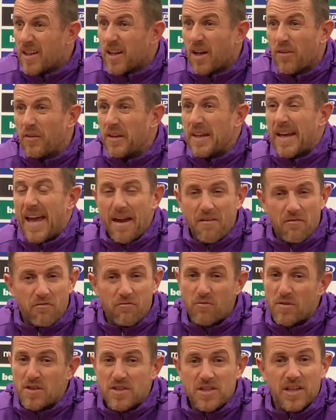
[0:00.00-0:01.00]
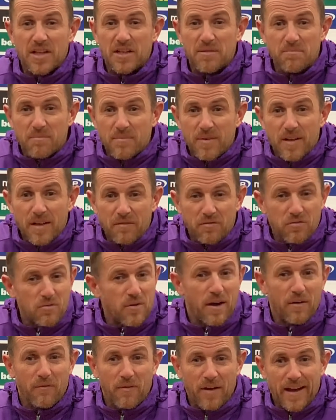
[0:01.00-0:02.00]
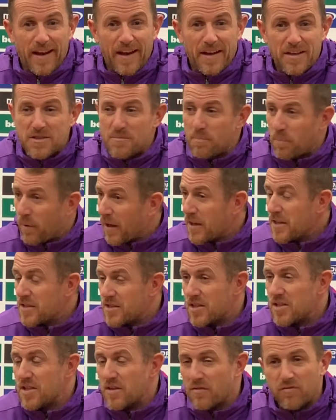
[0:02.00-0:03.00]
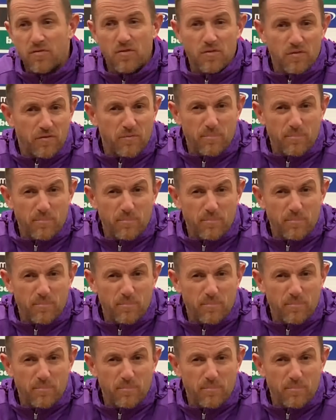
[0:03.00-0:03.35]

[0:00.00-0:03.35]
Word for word: I think every team throughout the land plays a different.